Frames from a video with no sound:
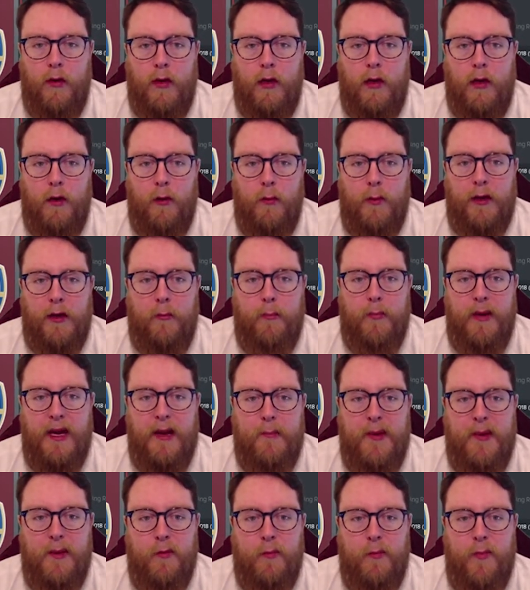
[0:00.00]
Oh, we got
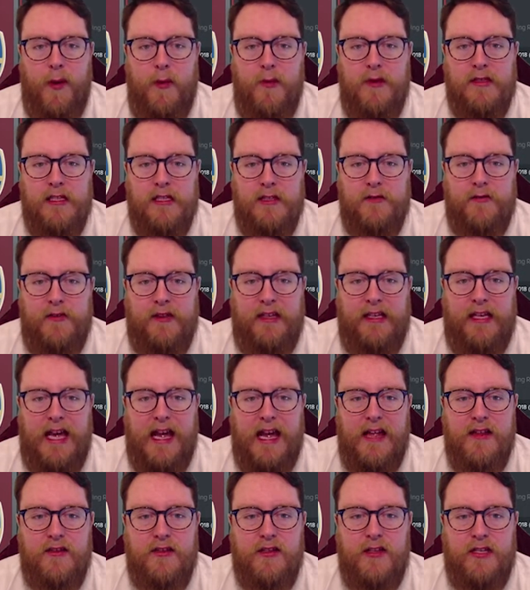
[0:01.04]
paid people bonuses for
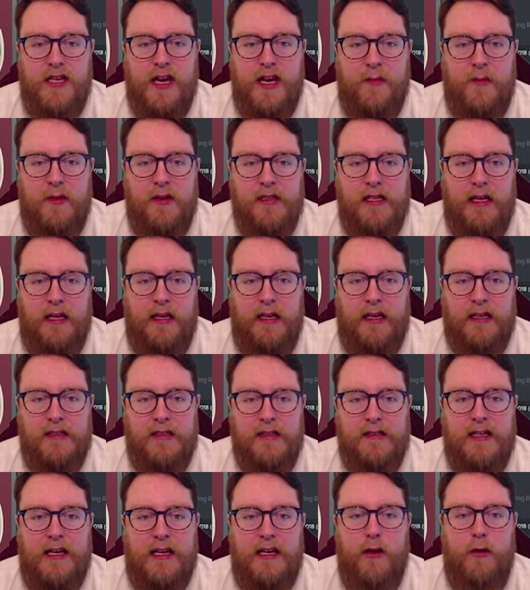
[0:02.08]
getting to the Champions League. Is
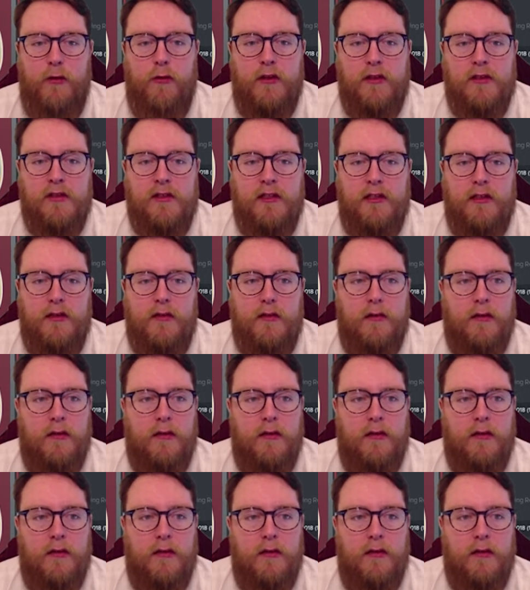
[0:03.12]
this that Lucas that...